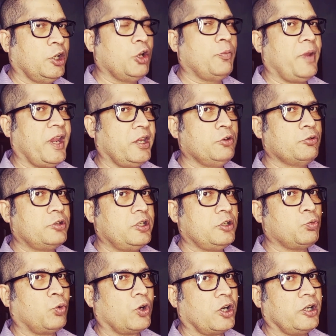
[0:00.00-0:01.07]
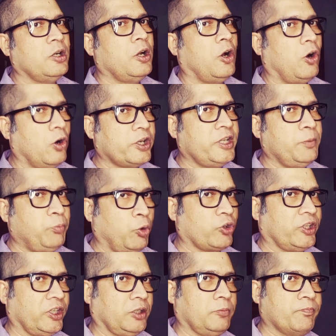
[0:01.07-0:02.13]
you may use this word hokey
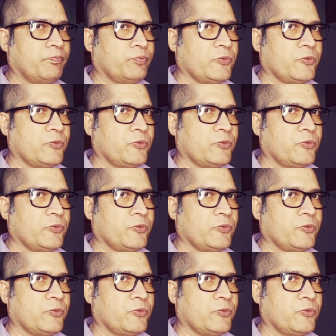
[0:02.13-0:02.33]
pokey.